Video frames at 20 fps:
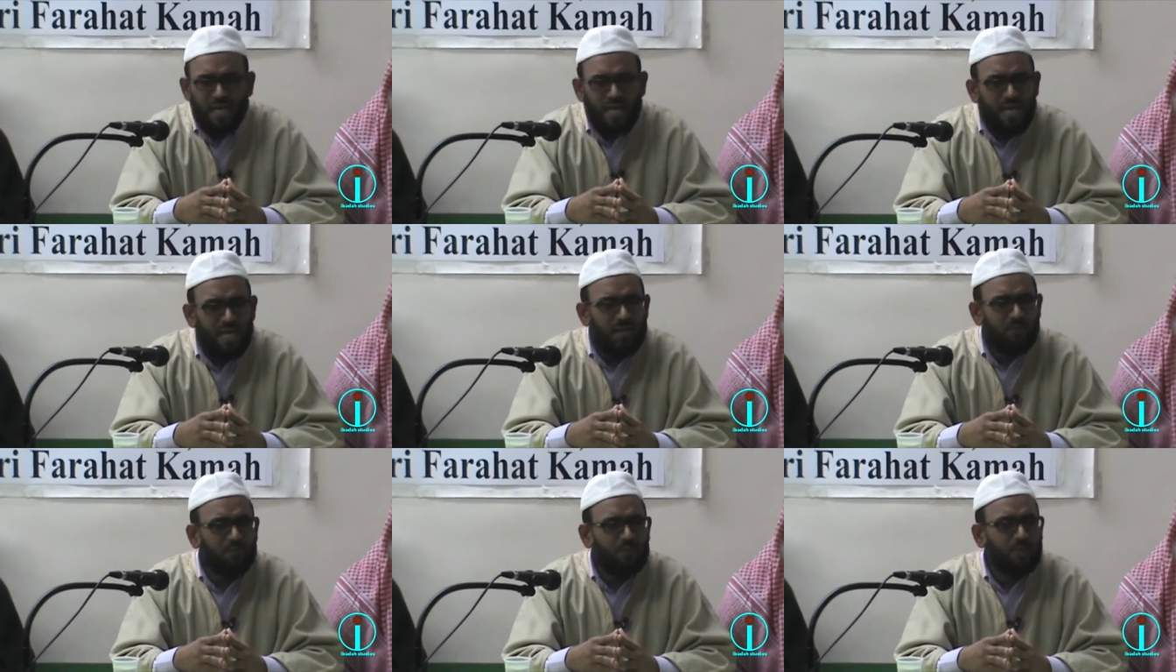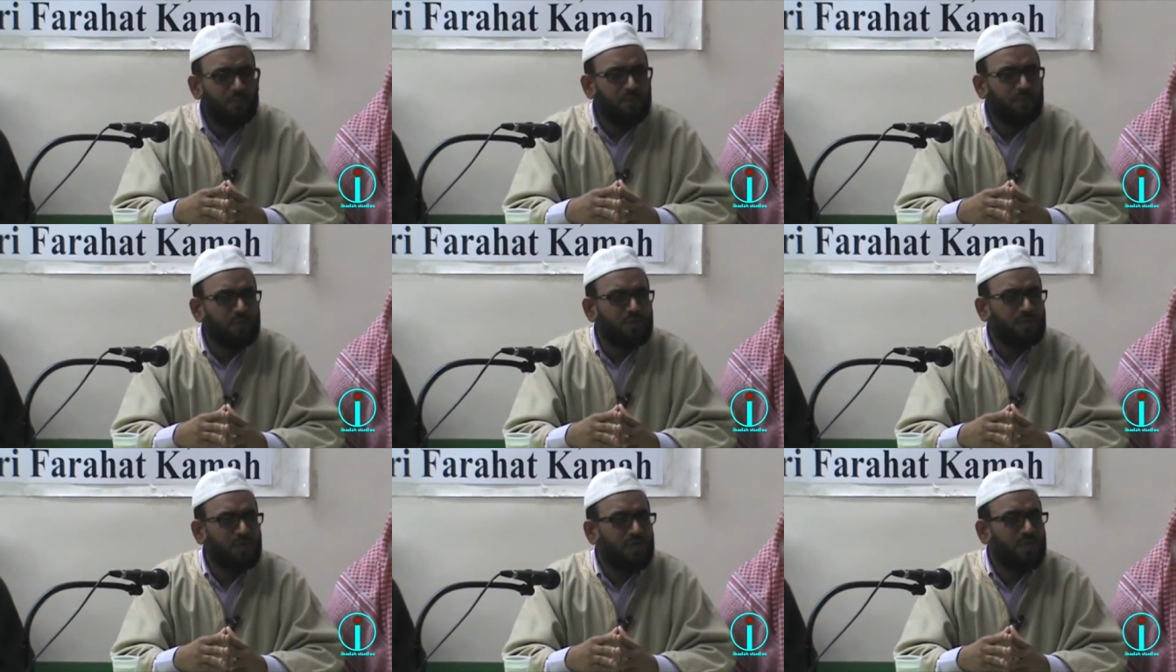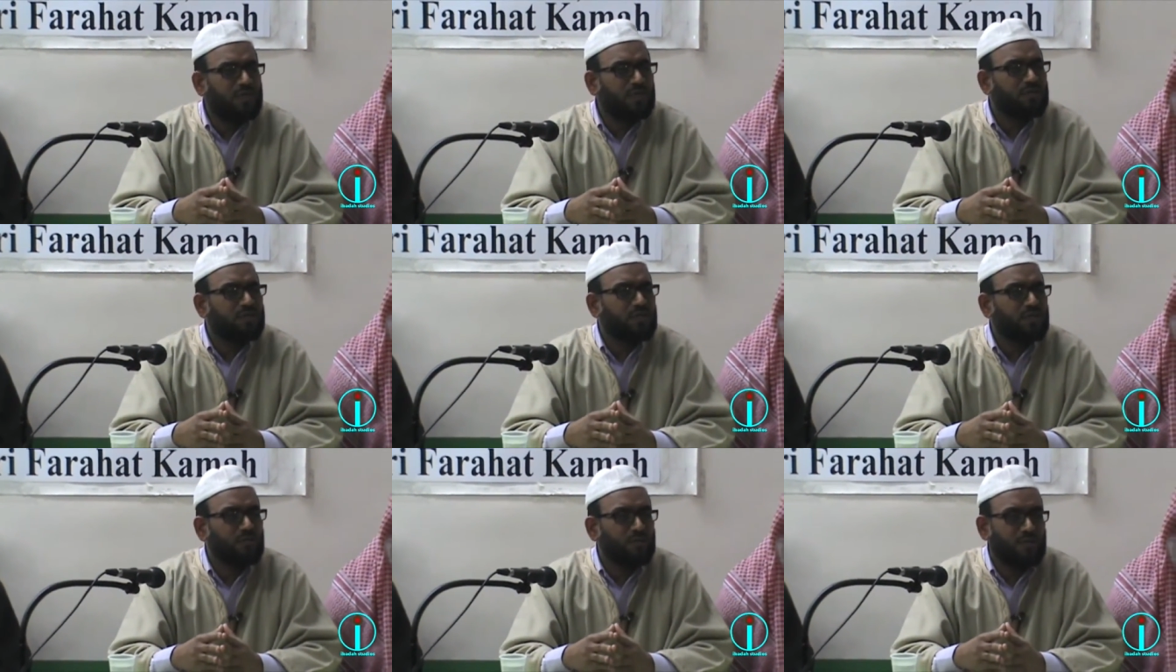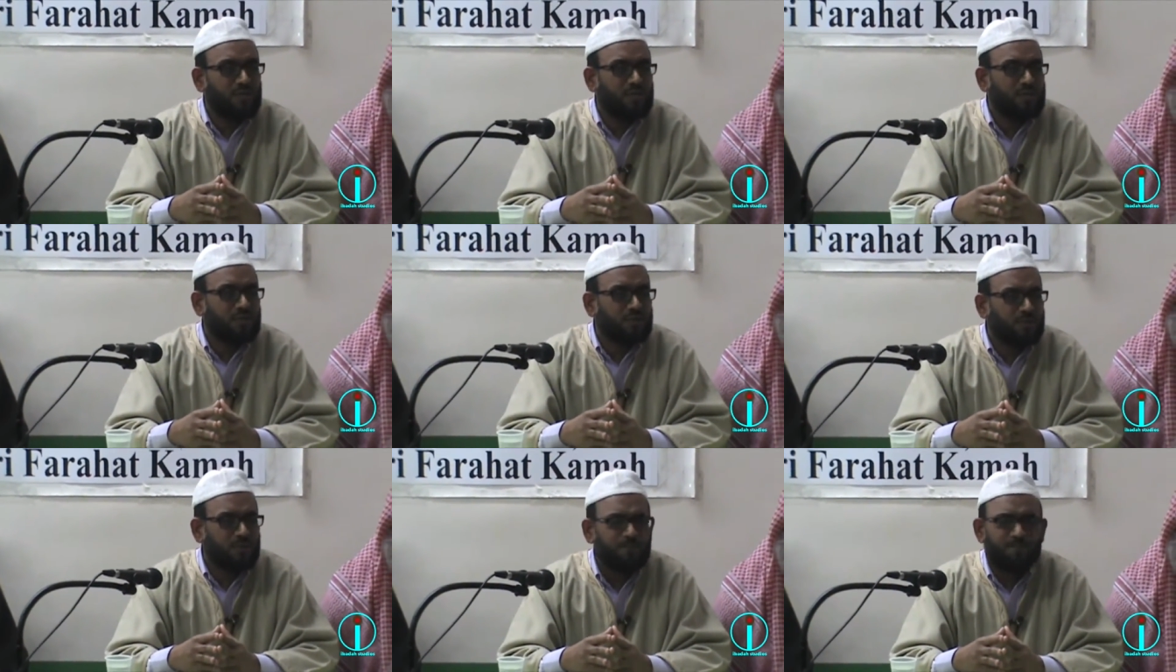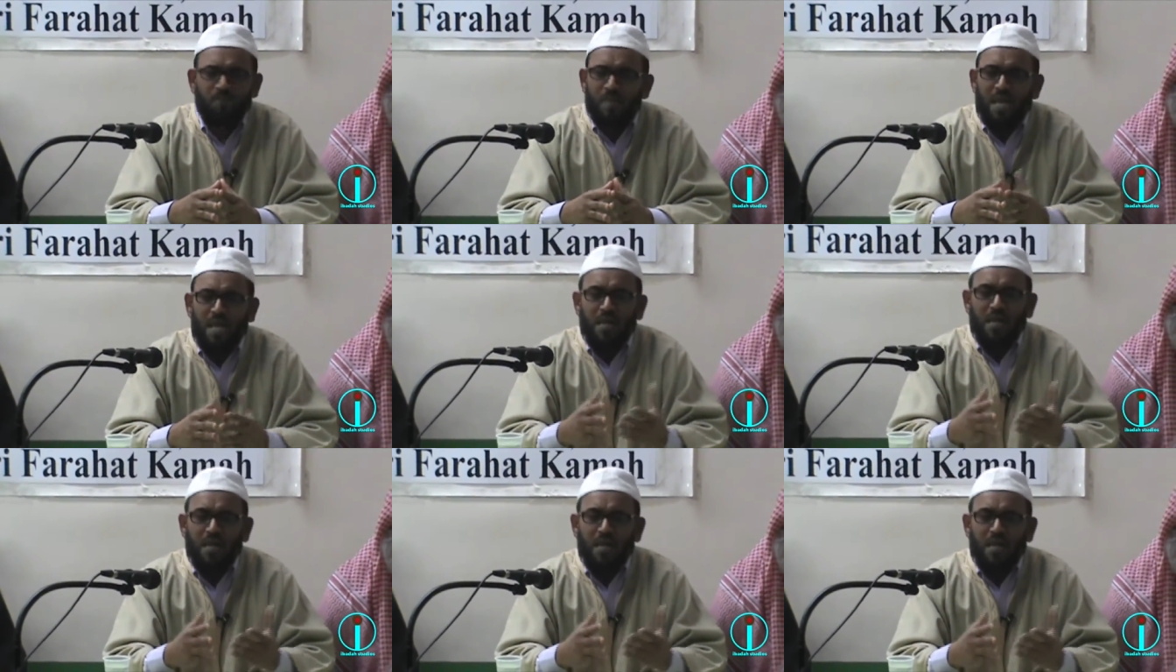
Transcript: And people use the cursing word in the school.